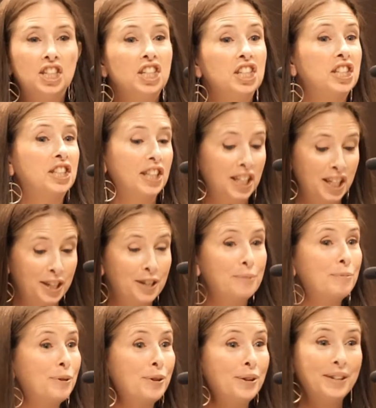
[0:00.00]
"Just a
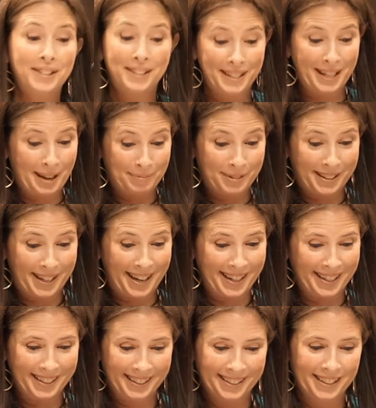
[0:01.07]
little more," she kept
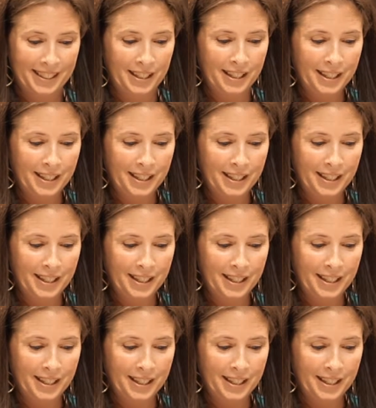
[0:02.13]
saying.